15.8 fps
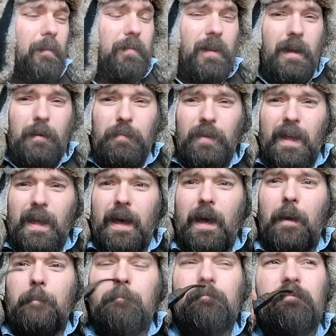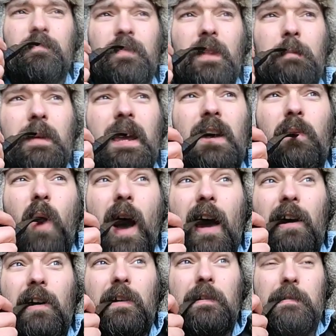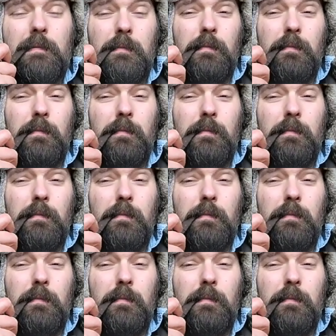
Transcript: blah, blah. Meanwhile,